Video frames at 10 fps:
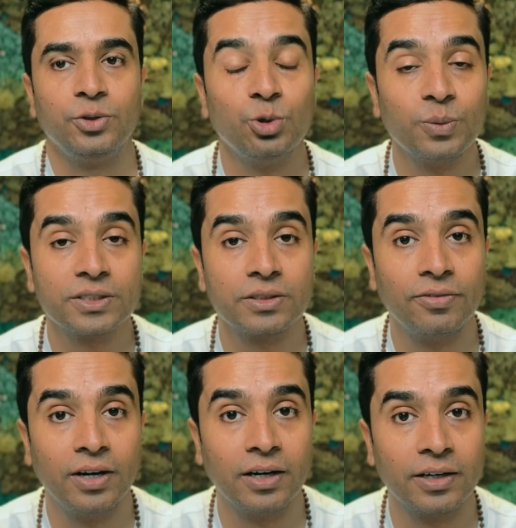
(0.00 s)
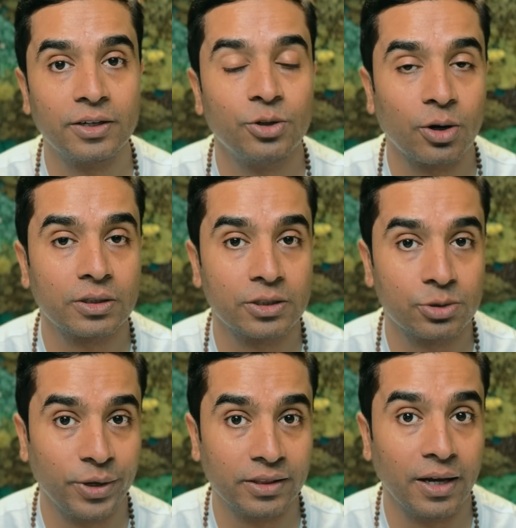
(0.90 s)
You must have heard Dr.
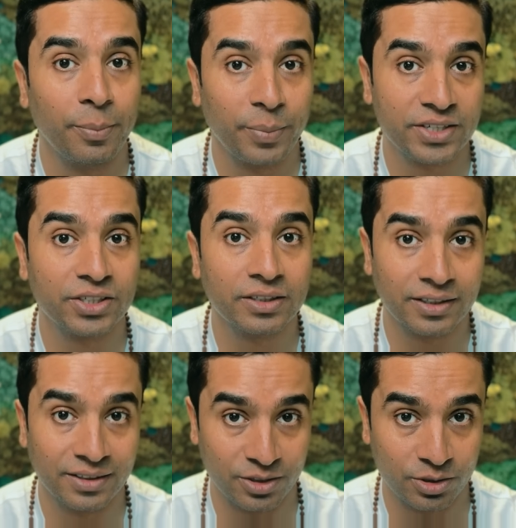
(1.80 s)
Sweta mention in this